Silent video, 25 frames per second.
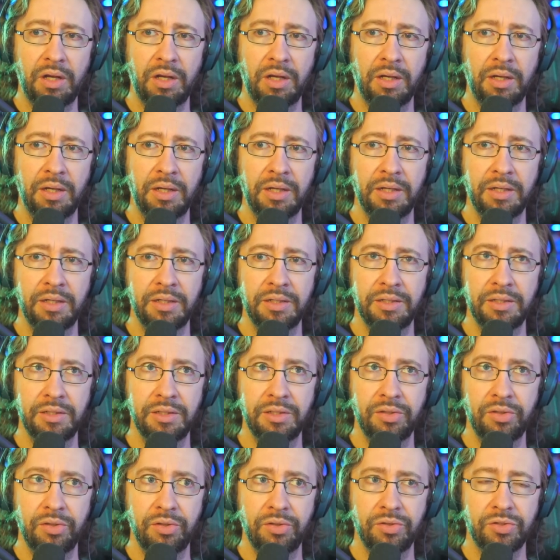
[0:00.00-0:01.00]

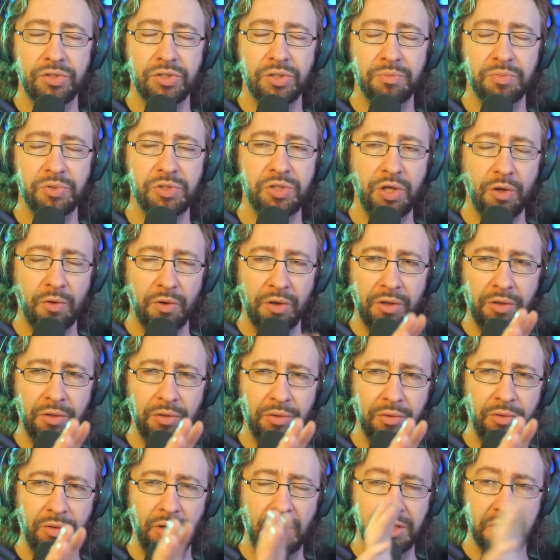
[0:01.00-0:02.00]
uh, Sub
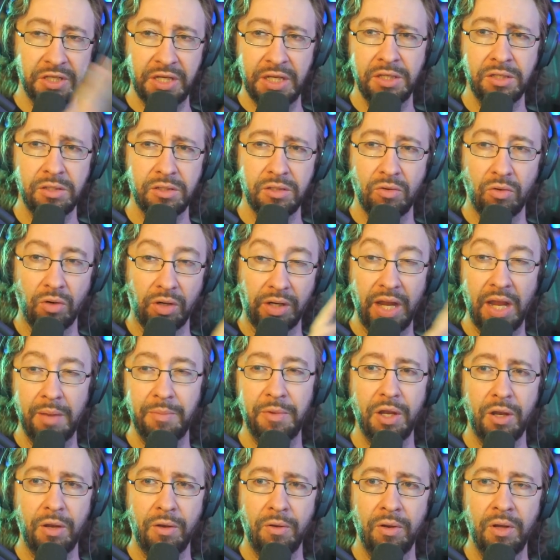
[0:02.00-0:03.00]
Zero assist or
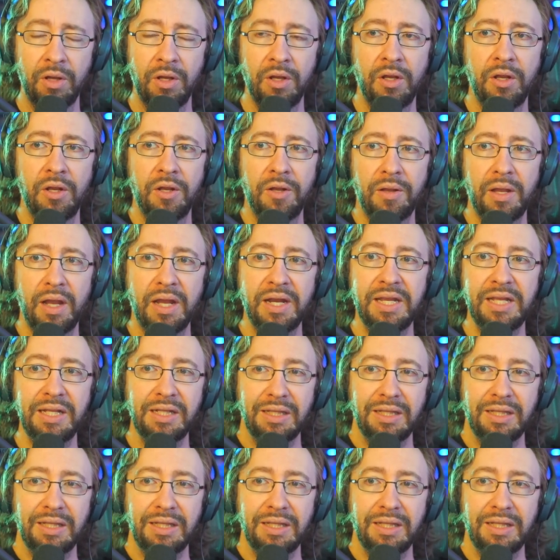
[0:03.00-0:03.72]
cameo, and yeah.